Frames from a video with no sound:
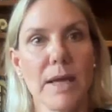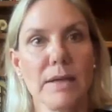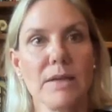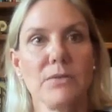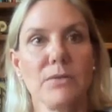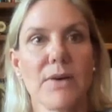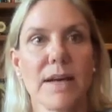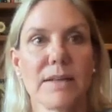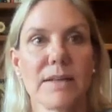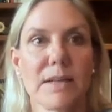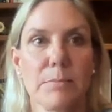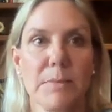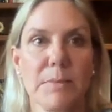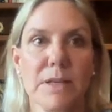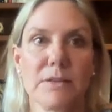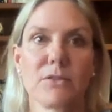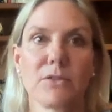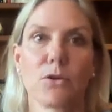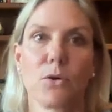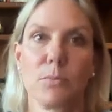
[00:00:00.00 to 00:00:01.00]

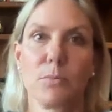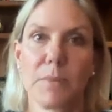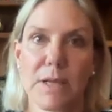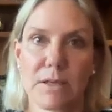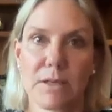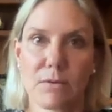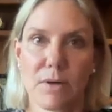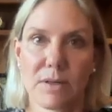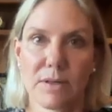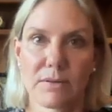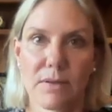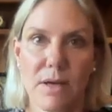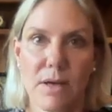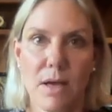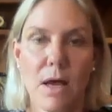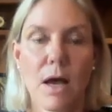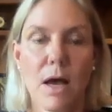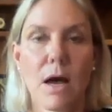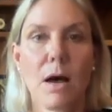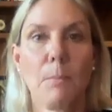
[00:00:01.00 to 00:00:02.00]
vitamins or minerals.
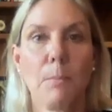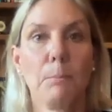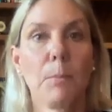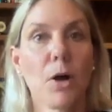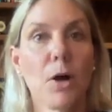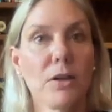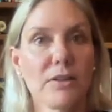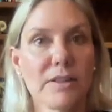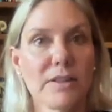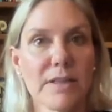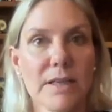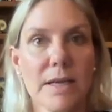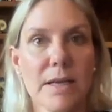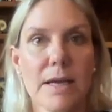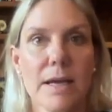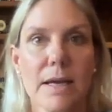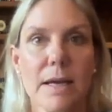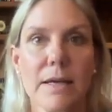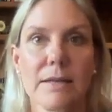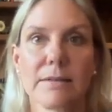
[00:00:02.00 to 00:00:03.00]

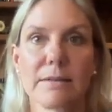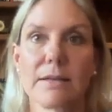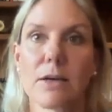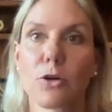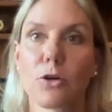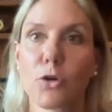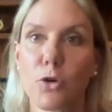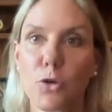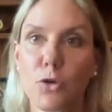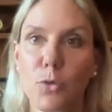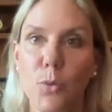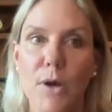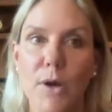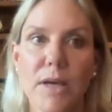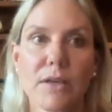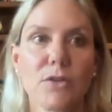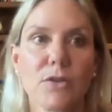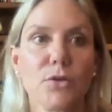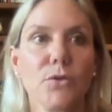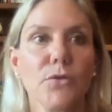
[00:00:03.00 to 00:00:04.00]
Multi is a good
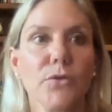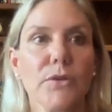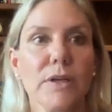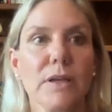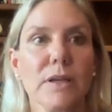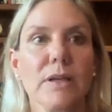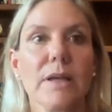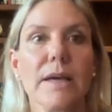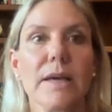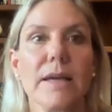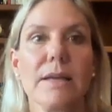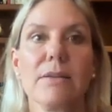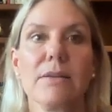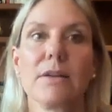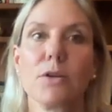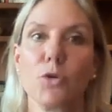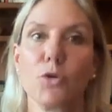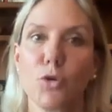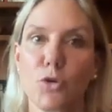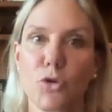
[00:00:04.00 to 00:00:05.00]
way to fill in the
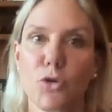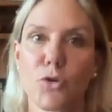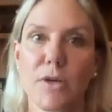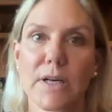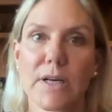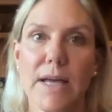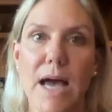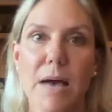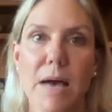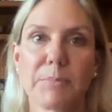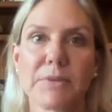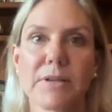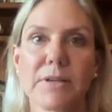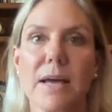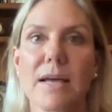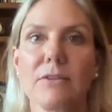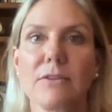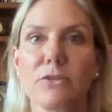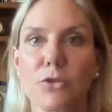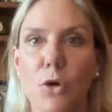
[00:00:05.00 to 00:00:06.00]
nutrient gaps
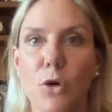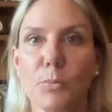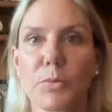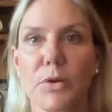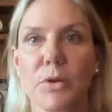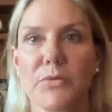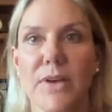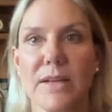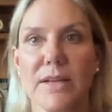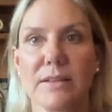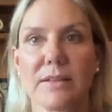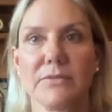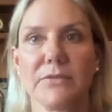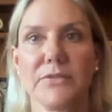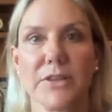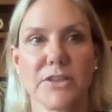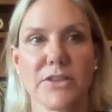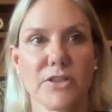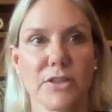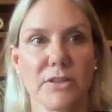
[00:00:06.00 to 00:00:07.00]
and so prevent
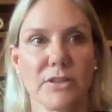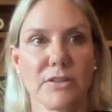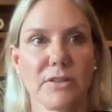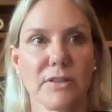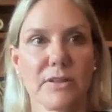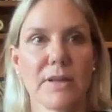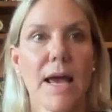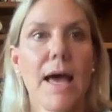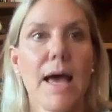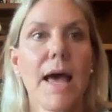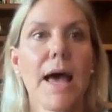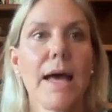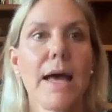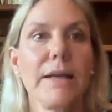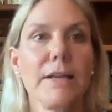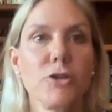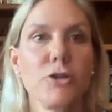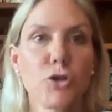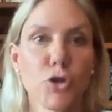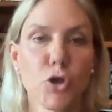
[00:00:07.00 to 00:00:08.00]
deficiencies and
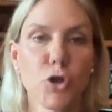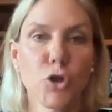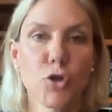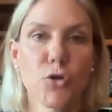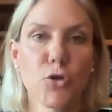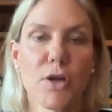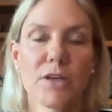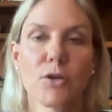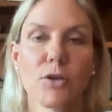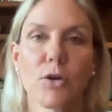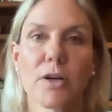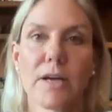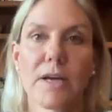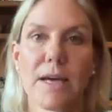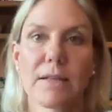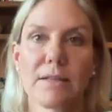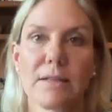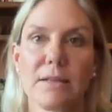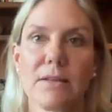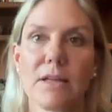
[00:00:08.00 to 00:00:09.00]
ensure that you're
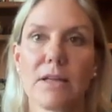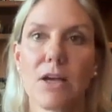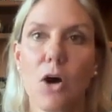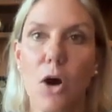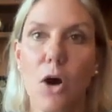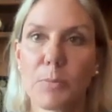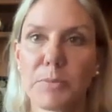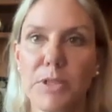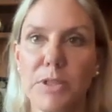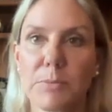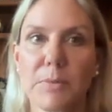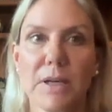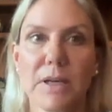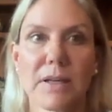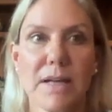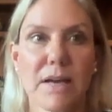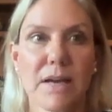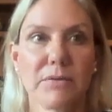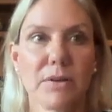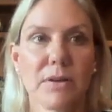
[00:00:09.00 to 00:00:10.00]
getting the optimal
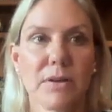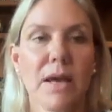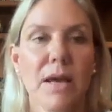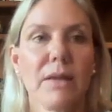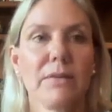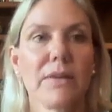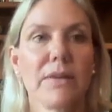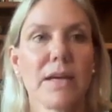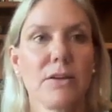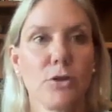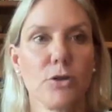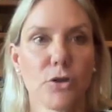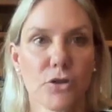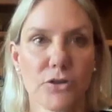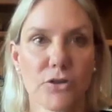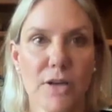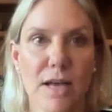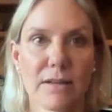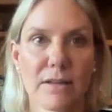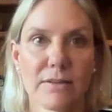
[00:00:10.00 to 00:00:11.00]
level that your
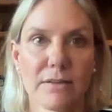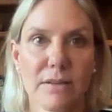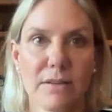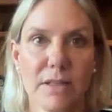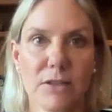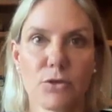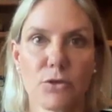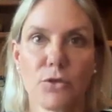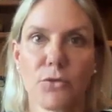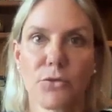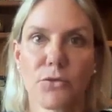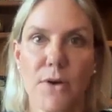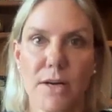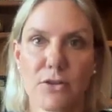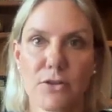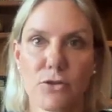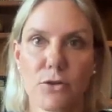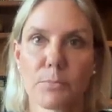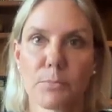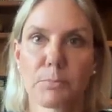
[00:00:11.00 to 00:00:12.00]
cells need to
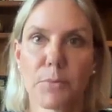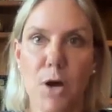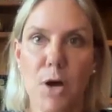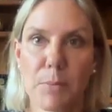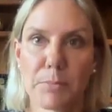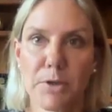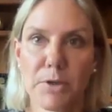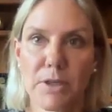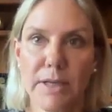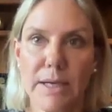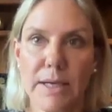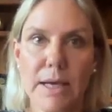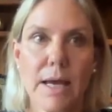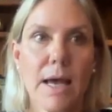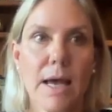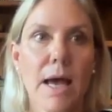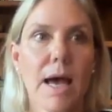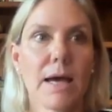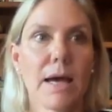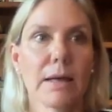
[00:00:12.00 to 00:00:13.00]
function properly
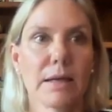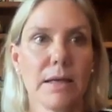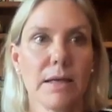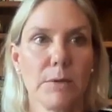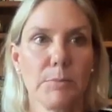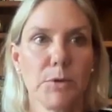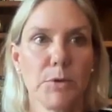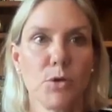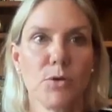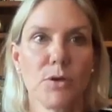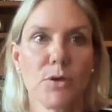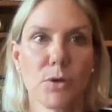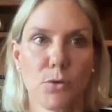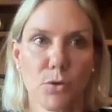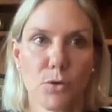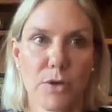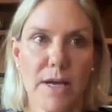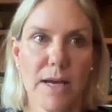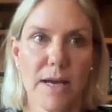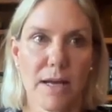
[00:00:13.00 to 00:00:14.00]
and keep you in
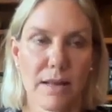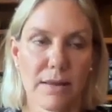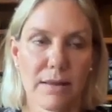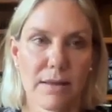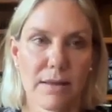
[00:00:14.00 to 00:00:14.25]
good health.